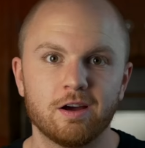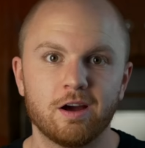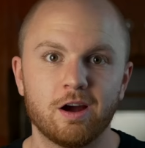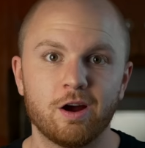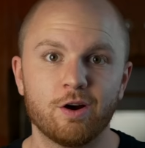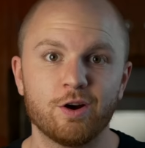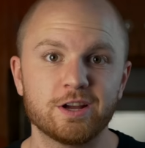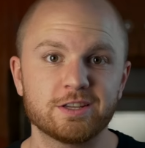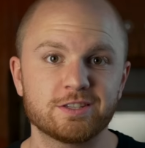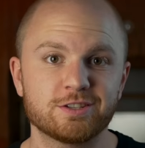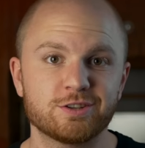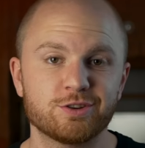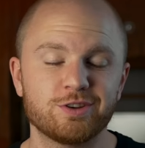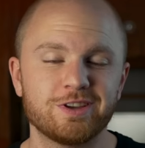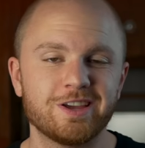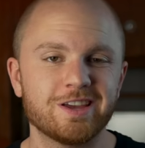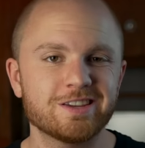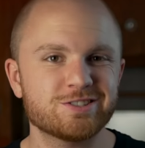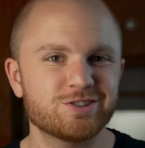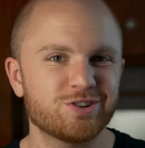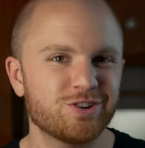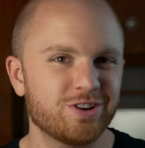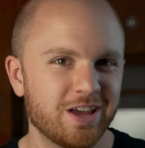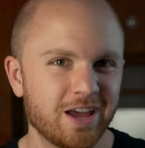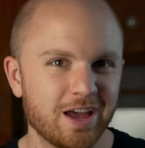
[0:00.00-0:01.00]
All right, so
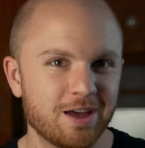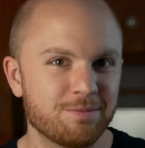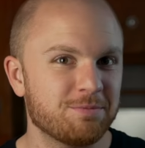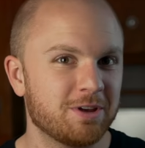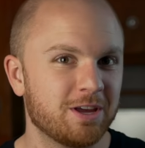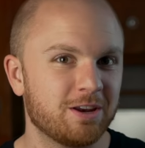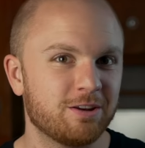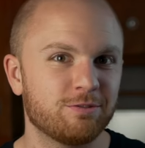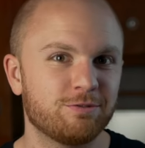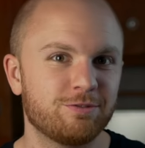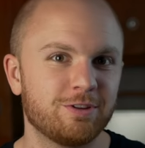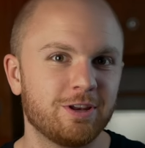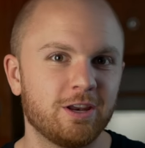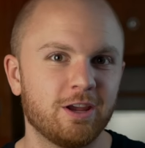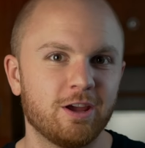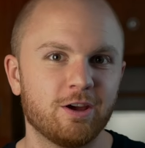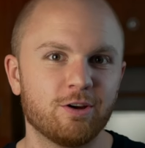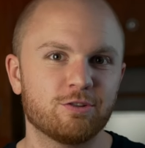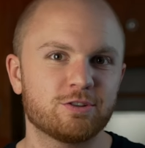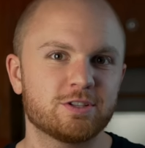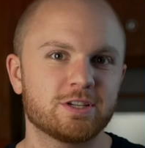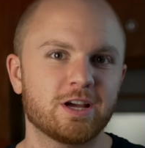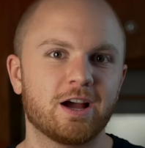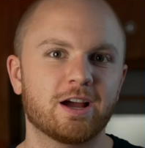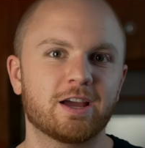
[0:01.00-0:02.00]
yesterday I made a
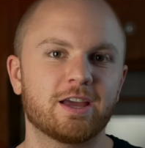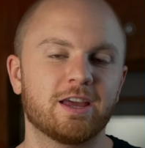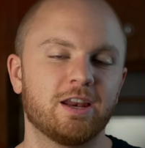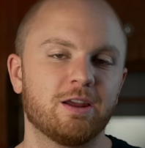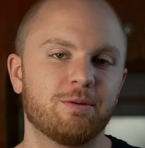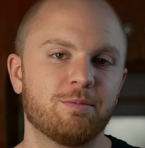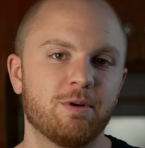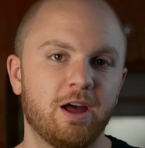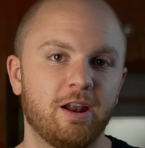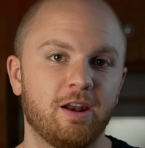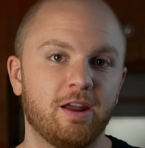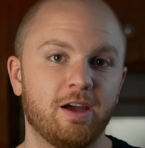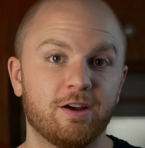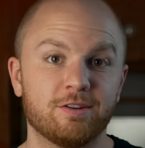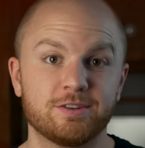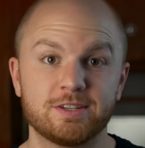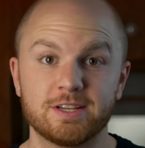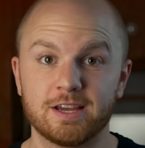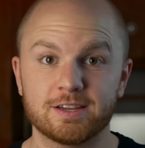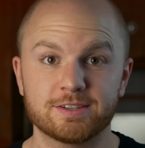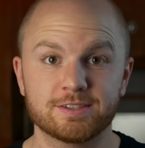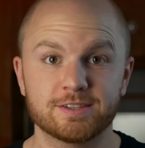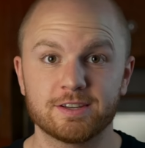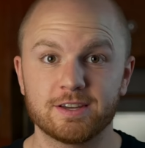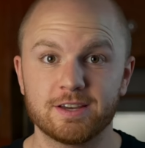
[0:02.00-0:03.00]
video talking about how
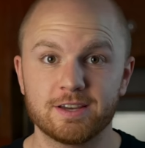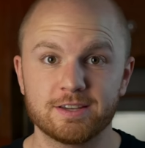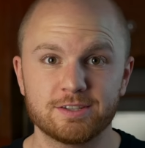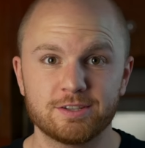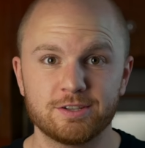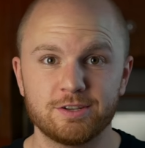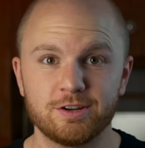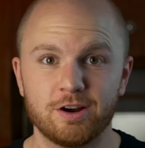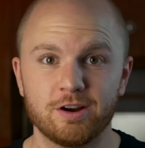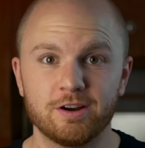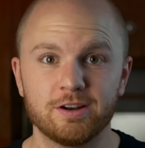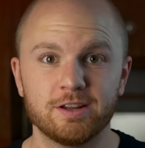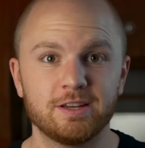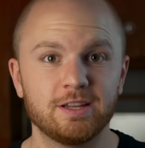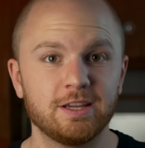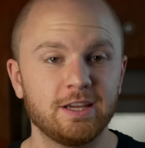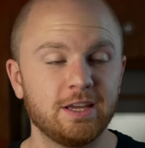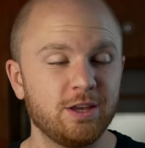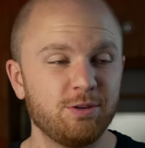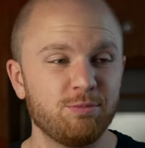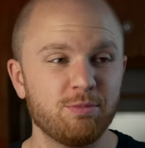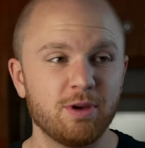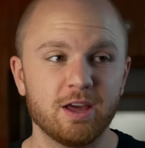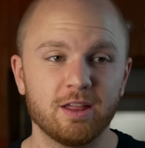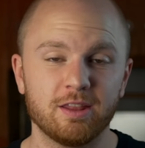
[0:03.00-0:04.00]
Tesla has started
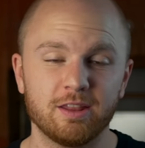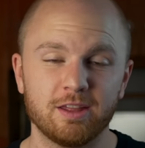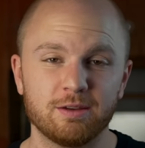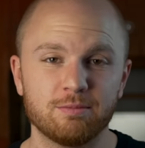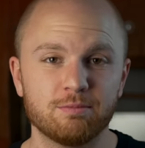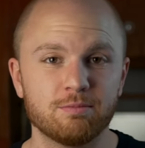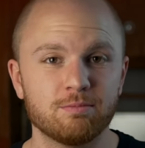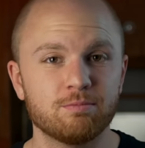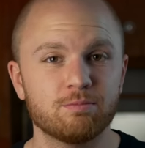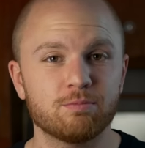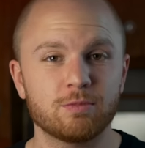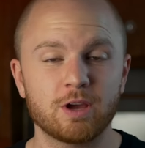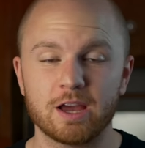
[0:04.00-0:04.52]
emailing